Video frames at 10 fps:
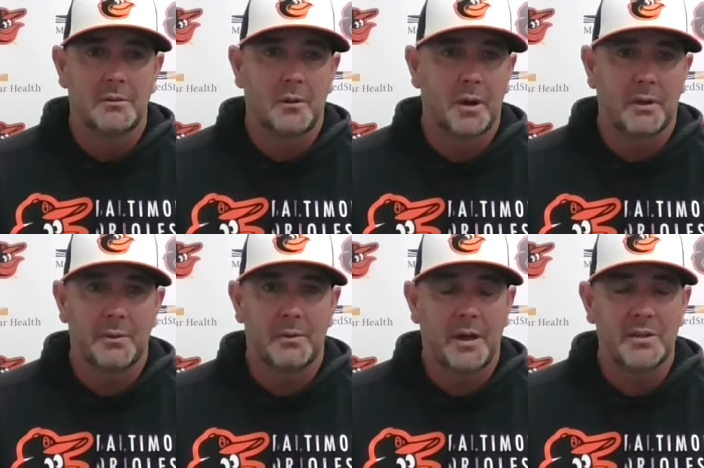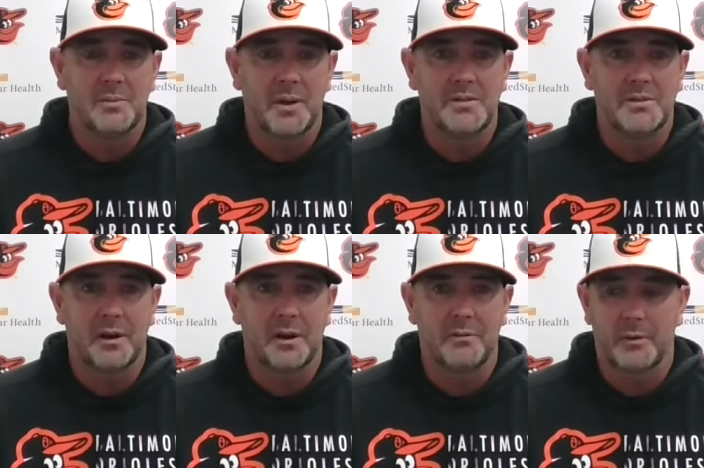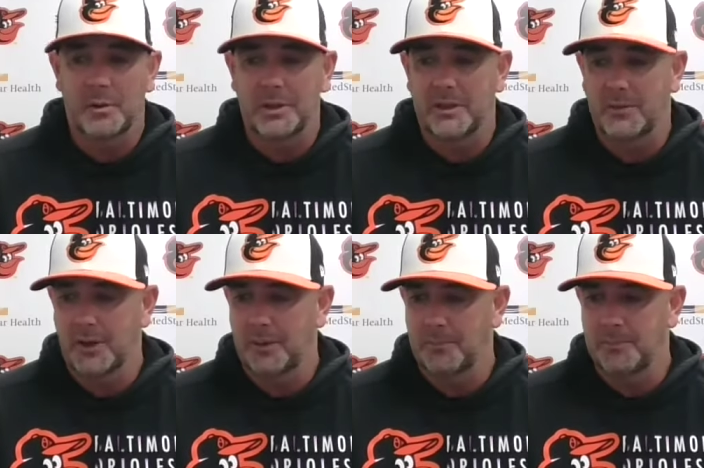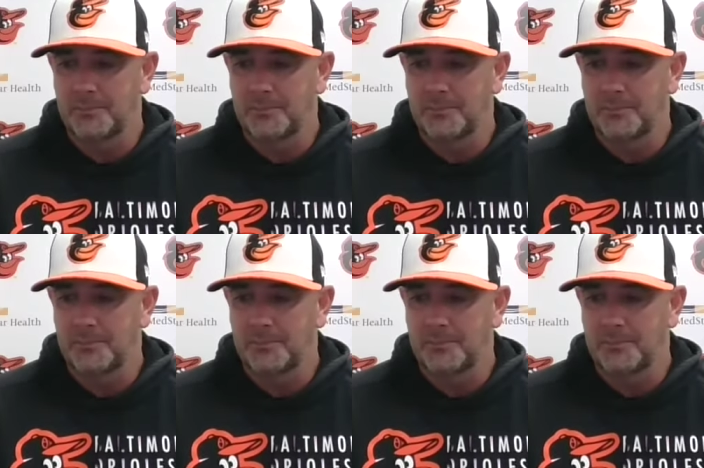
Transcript: going out there without his best stuff and only giving up